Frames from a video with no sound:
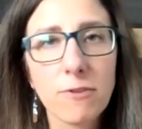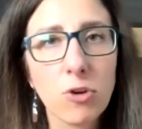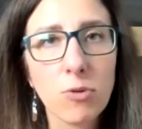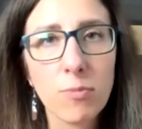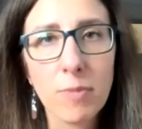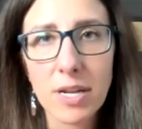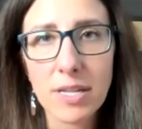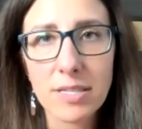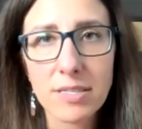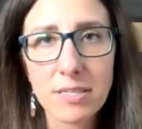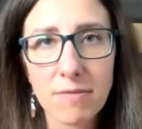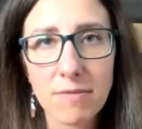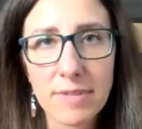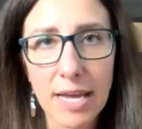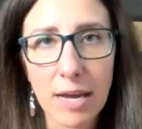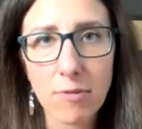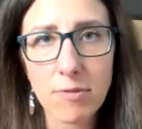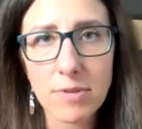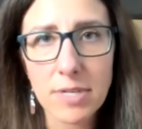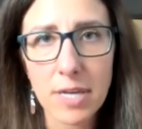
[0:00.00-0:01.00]
few minutes of
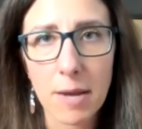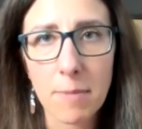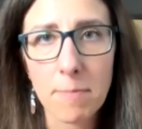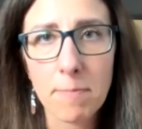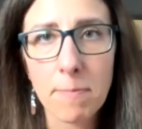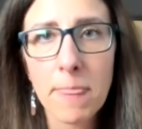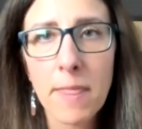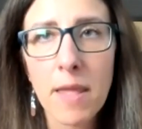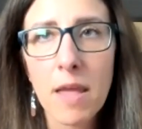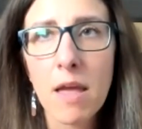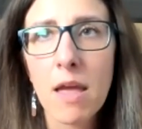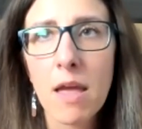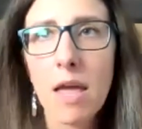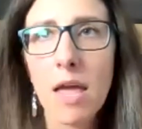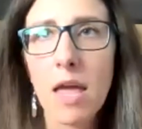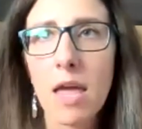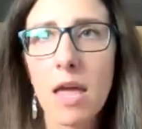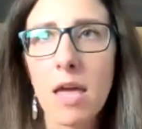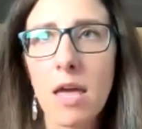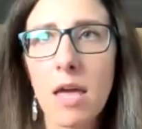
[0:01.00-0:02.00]
downtime.
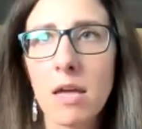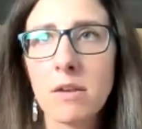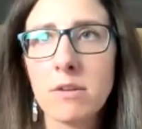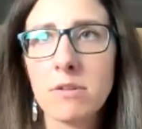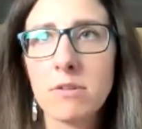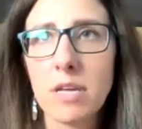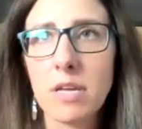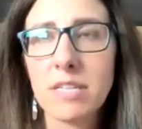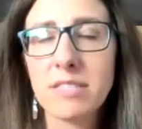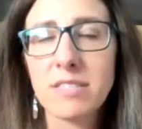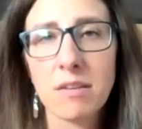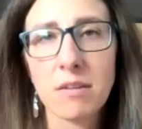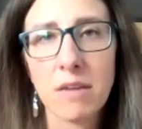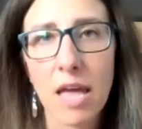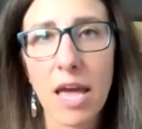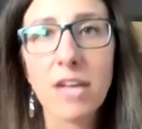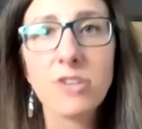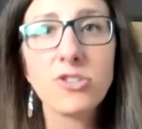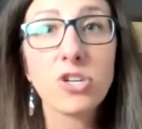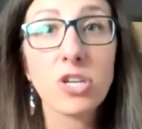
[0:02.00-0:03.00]
And it's an
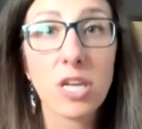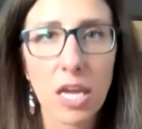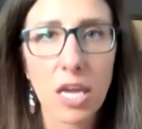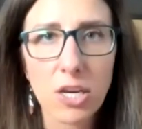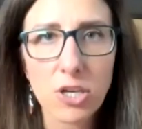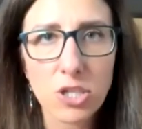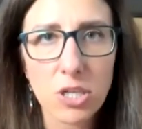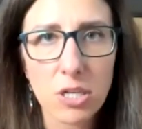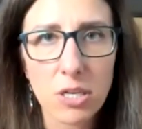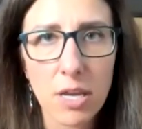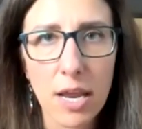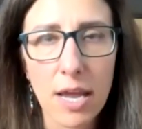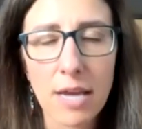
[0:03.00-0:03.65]
education